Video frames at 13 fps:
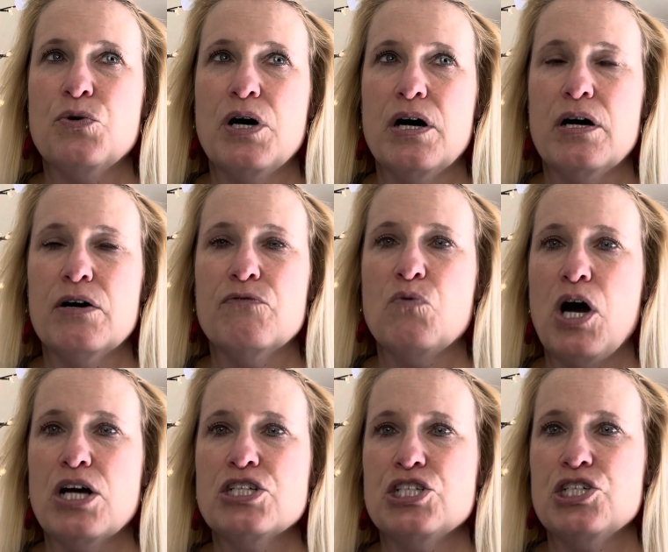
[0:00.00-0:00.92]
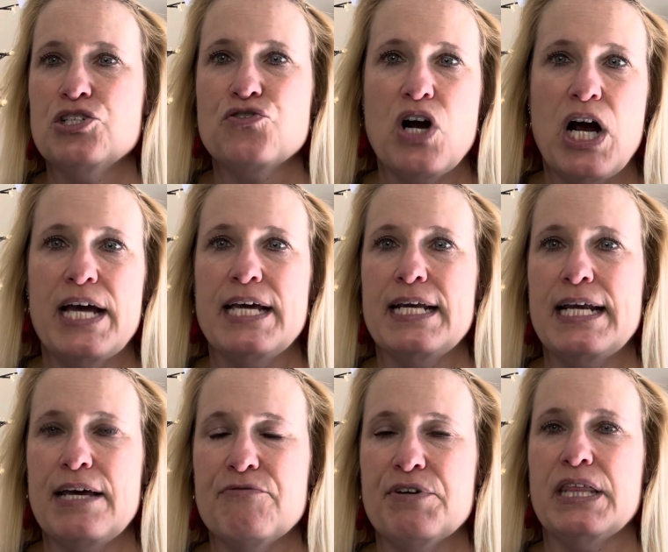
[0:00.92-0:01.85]
of washing, drying,
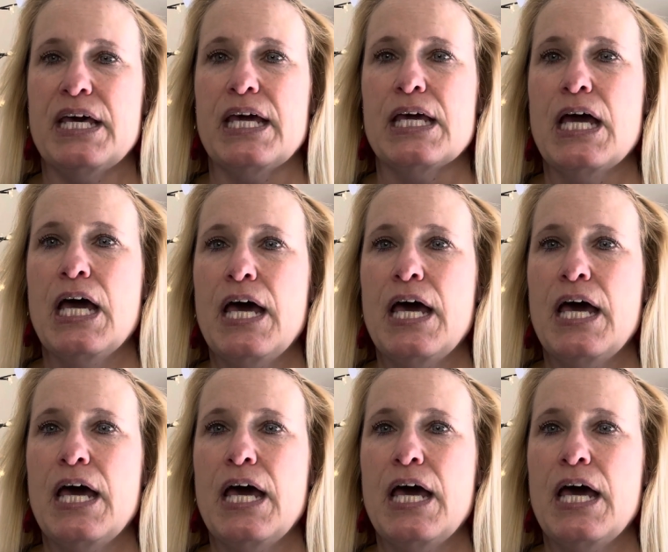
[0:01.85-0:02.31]
everything,